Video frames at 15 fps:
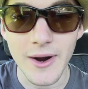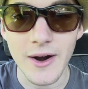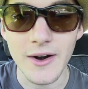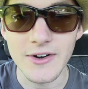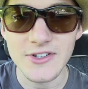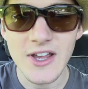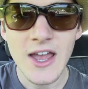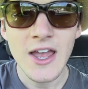
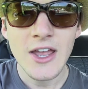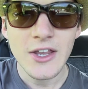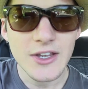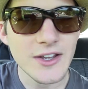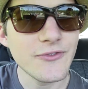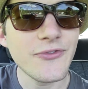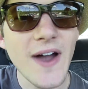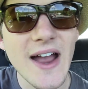bars. You
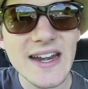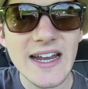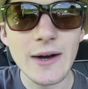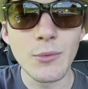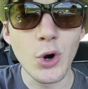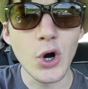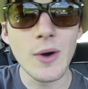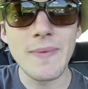can find out
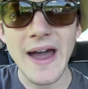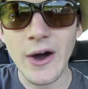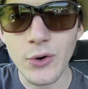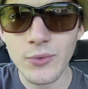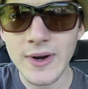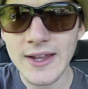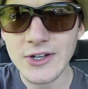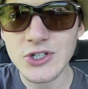more about
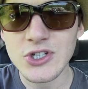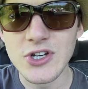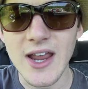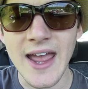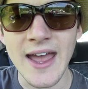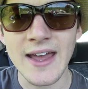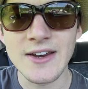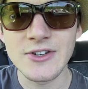Rich
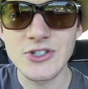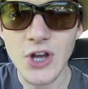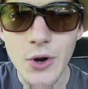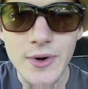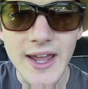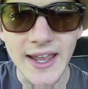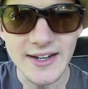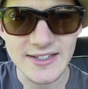and
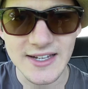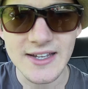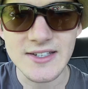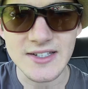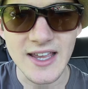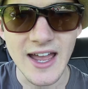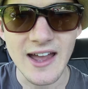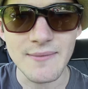donate to
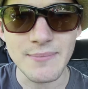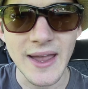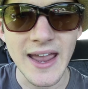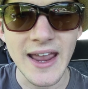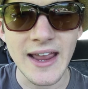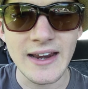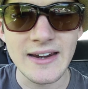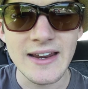his
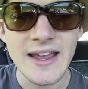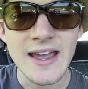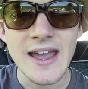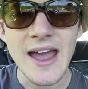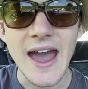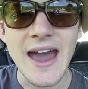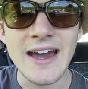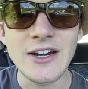campaign
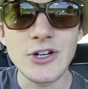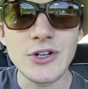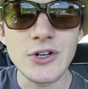at